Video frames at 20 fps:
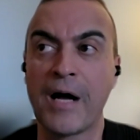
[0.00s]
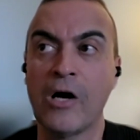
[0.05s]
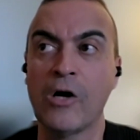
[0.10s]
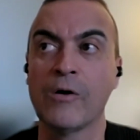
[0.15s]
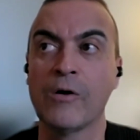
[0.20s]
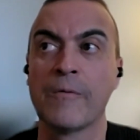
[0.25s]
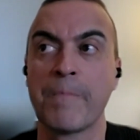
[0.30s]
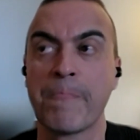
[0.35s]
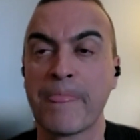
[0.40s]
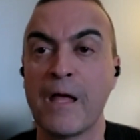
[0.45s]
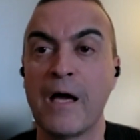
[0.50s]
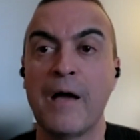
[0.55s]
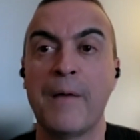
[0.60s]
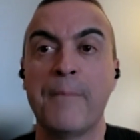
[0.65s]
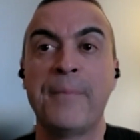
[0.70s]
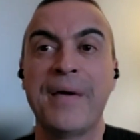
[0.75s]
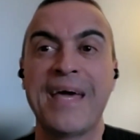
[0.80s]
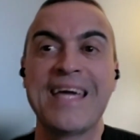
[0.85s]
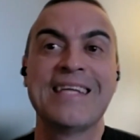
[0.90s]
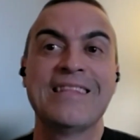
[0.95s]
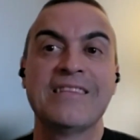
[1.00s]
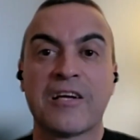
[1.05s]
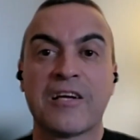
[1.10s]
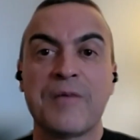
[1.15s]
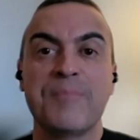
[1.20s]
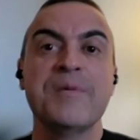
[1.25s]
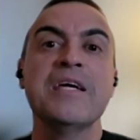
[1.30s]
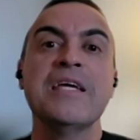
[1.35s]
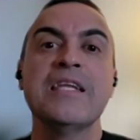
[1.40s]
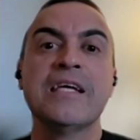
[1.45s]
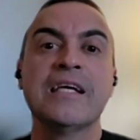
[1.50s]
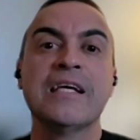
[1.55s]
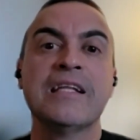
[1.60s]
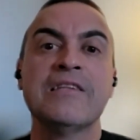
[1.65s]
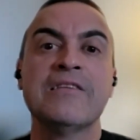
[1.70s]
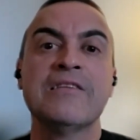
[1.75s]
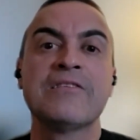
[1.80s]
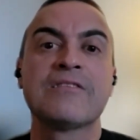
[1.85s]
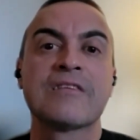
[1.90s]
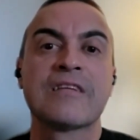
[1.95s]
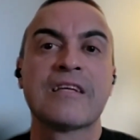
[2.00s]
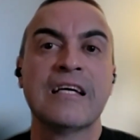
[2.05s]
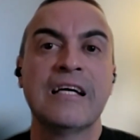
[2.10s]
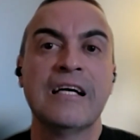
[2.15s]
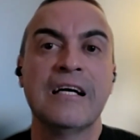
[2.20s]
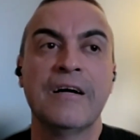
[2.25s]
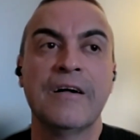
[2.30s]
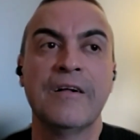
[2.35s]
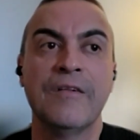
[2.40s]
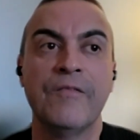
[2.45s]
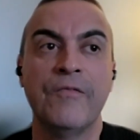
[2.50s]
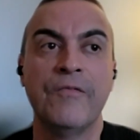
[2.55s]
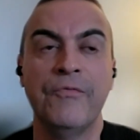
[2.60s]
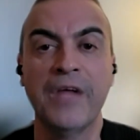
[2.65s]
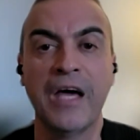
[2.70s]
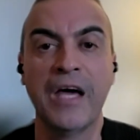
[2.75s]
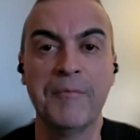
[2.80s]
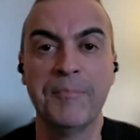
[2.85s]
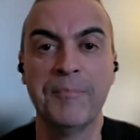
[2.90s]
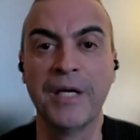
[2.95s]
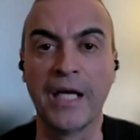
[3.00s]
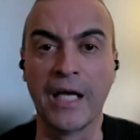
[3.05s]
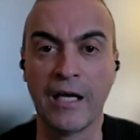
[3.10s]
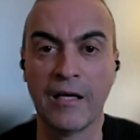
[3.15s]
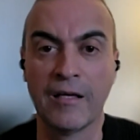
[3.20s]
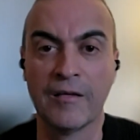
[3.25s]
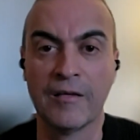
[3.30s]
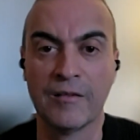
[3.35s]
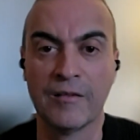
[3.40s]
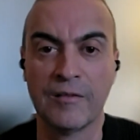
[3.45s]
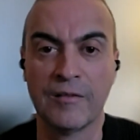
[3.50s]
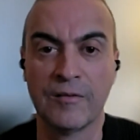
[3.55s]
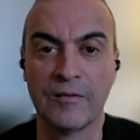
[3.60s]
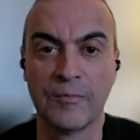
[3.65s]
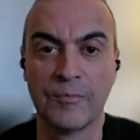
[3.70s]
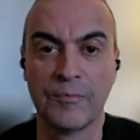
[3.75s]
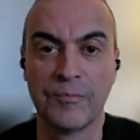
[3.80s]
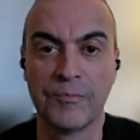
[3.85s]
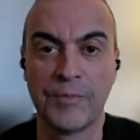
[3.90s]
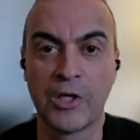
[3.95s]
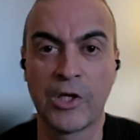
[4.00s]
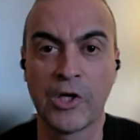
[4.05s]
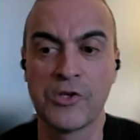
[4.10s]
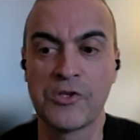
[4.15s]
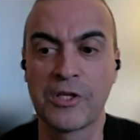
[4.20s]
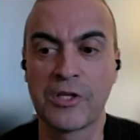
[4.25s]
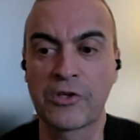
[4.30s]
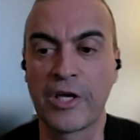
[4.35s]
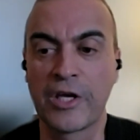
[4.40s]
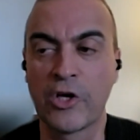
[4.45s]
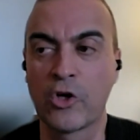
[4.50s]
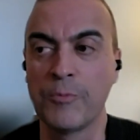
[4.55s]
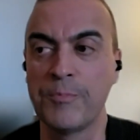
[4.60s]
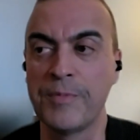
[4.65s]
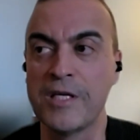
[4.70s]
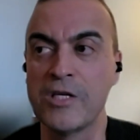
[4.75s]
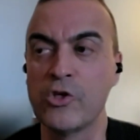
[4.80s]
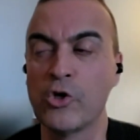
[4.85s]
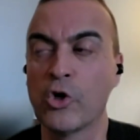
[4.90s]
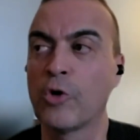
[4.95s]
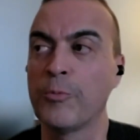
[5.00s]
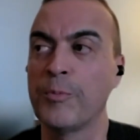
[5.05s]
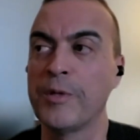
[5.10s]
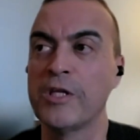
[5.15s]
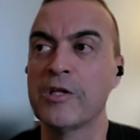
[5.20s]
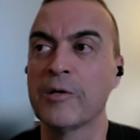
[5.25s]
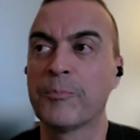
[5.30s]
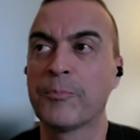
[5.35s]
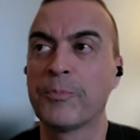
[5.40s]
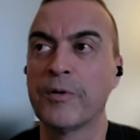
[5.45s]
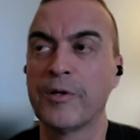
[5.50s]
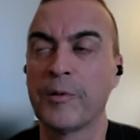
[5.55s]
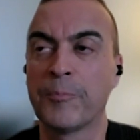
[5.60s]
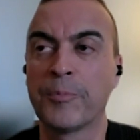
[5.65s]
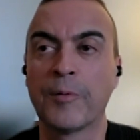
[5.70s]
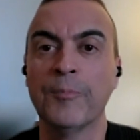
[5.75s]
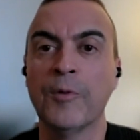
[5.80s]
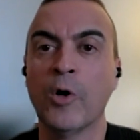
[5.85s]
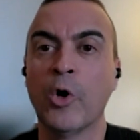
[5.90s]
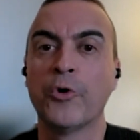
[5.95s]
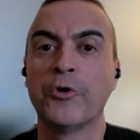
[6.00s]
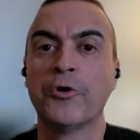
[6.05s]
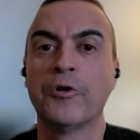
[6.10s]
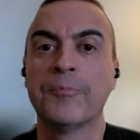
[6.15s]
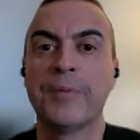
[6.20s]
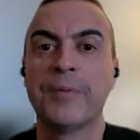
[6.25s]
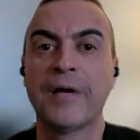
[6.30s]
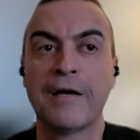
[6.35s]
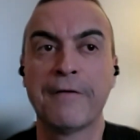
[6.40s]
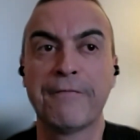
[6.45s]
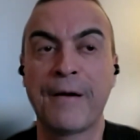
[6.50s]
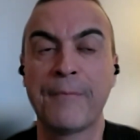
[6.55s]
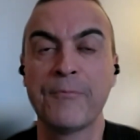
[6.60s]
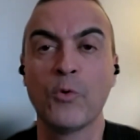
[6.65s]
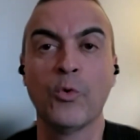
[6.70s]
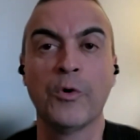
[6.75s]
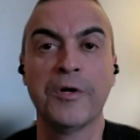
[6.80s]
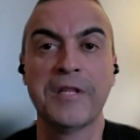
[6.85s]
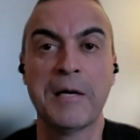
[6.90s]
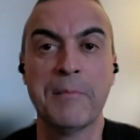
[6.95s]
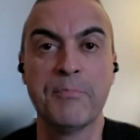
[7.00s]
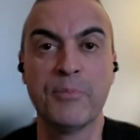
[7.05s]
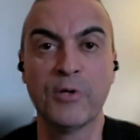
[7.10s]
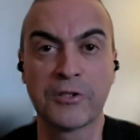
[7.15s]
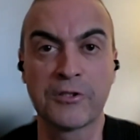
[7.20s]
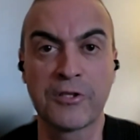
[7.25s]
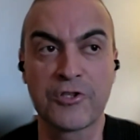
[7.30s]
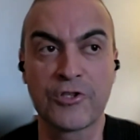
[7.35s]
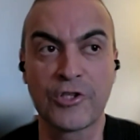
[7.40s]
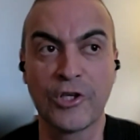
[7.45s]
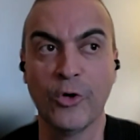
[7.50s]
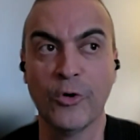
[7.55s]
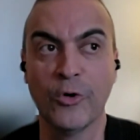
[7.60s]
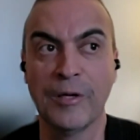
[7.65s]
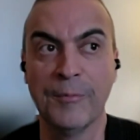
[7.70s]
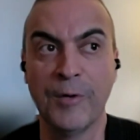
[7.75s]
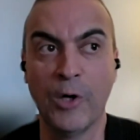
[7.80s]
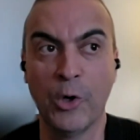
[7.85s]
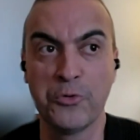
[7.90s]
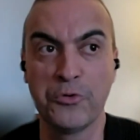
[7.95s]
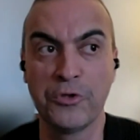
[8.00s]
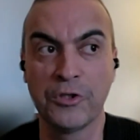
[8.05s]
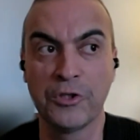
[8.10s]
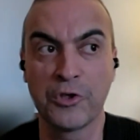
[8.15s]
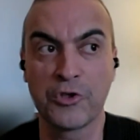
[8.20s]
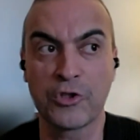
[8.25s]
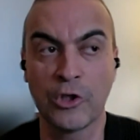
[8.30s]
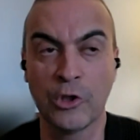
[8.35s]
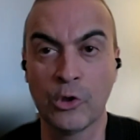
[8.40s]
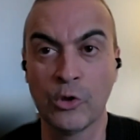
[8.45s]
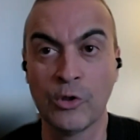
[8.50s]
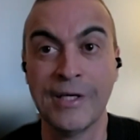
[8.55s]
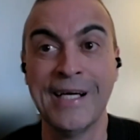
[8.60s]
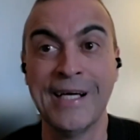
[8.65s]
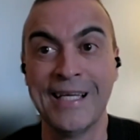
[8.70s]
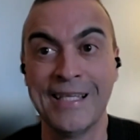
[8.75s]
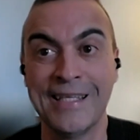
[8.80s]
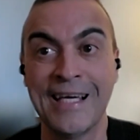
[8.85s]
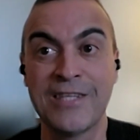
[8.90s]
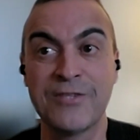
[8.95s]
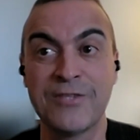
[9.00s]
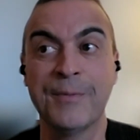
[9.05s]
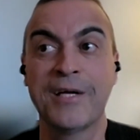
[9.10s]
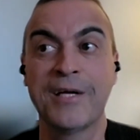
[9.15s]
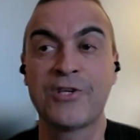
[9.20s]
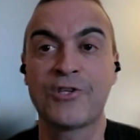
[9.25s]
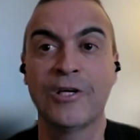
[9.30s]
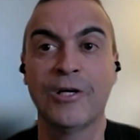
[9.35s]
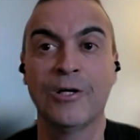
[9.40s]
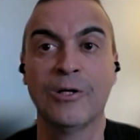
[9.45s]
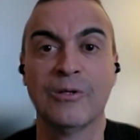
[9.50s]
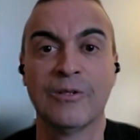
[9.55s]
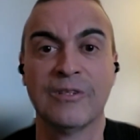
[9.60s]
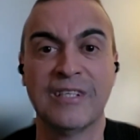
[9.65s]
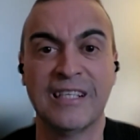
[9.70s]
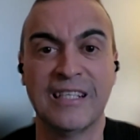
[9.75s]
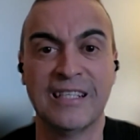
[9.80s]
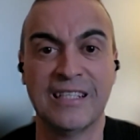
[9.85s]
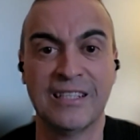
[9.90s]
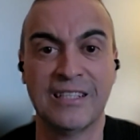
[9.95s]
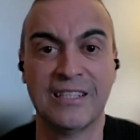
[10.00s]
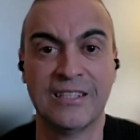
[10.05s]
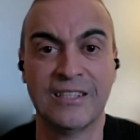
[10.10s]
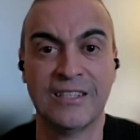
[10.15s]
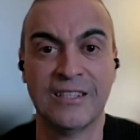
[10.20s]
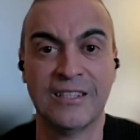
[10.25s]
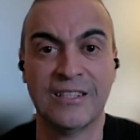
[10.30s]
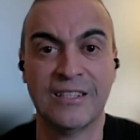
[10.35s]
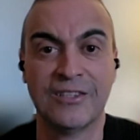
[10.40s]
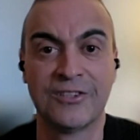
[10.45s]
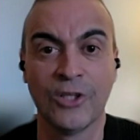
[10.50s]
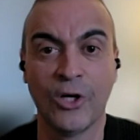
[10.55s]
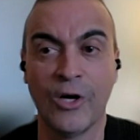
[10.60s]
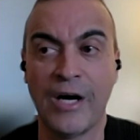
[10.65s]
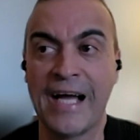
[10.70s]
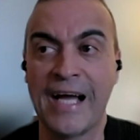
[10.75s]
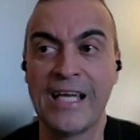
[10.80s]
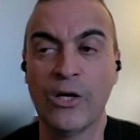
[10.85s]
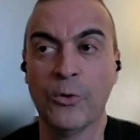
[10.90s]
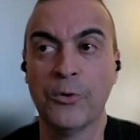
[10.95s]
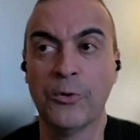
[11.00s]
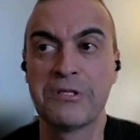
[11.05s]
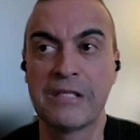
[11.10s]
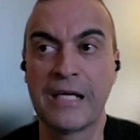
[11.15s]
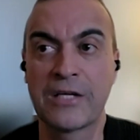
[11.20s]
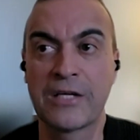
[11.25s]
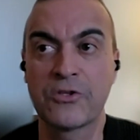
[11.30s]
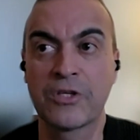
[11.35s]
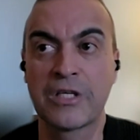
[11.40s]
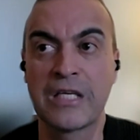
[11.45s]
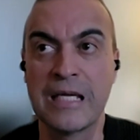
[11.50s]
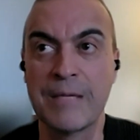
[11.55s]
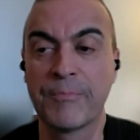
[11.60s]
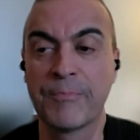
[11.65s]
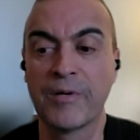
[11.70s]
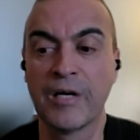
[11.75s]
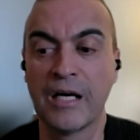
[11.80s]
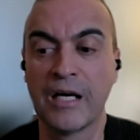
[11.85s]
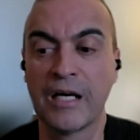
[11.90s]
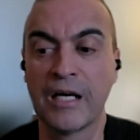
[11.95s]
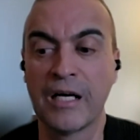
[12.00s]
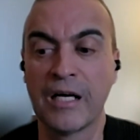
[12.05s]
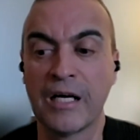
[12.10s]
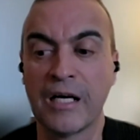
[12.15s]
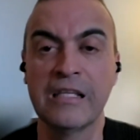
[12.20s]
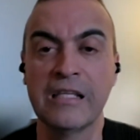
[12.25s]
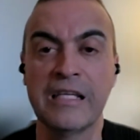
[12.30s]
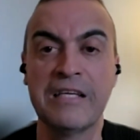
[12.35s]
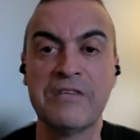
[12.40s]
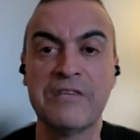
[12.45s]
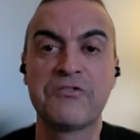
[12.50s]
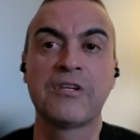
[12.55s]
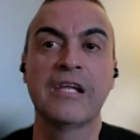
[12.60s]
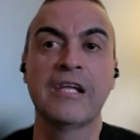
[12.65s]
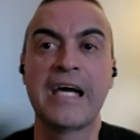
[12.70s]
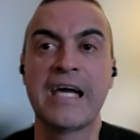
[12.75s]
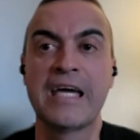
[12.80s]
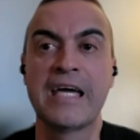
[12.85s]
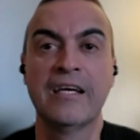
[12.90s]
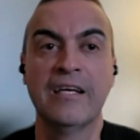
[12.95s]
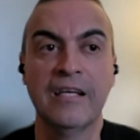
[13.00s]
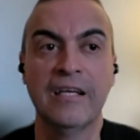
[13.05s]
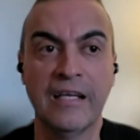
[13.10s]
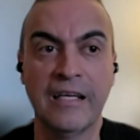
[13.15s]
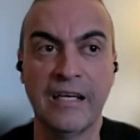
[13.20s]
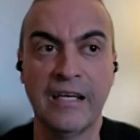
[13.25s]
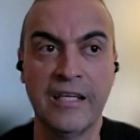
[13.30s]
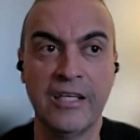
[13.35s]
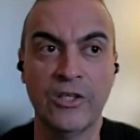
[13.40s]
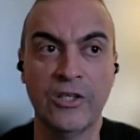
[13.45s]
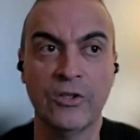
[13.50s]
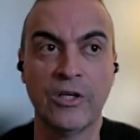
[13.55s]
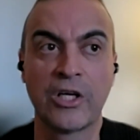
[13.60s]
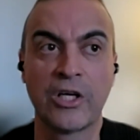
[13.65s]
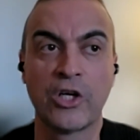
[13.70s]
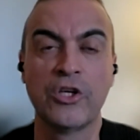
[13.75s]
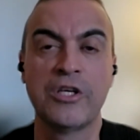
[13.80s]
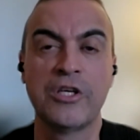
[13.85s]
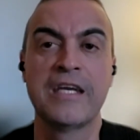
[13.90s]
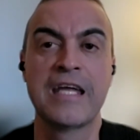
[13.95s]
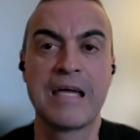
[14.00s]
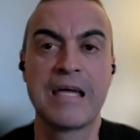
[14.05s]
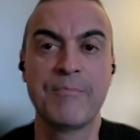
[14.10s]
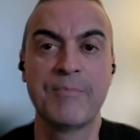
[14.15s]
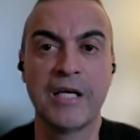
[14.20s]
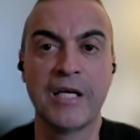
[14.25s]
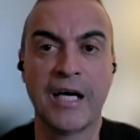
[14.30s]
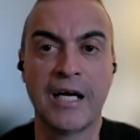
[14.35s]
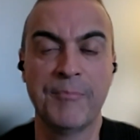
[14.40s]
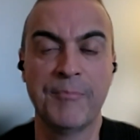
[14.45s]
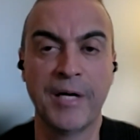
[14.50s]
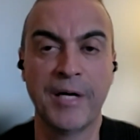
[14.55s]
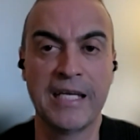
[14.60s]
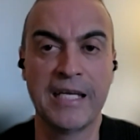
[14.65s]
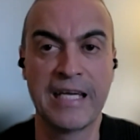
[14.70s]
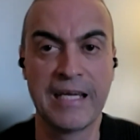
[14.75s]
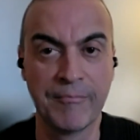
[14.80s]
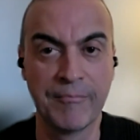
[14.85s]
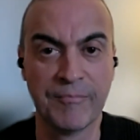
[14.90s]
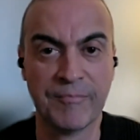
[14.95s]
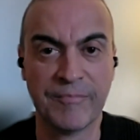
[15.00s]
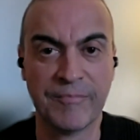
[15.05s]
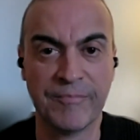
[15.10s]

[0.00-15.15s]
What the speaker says: about paying the comedians than me. Because it could be, you could be the promoter. But if I'm the one that booked the show and I'm hosting the show, that's my show. So I always like to keep a clean slate and, you know, a good name behind my name.